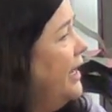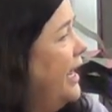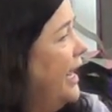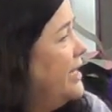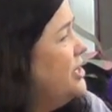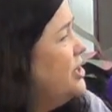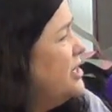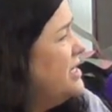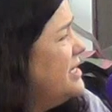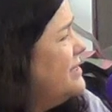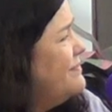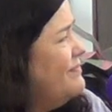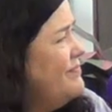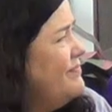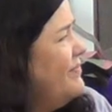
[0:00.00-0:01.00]
and
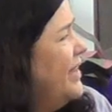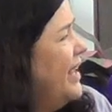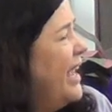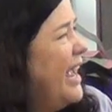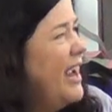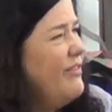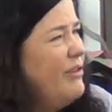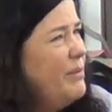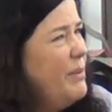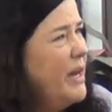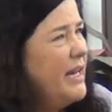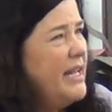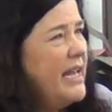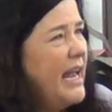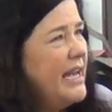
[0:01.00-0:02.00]
just
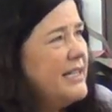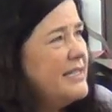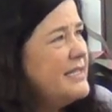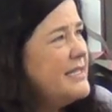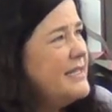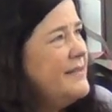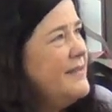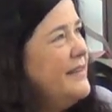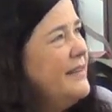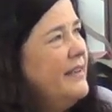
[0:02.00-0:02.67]
everybody has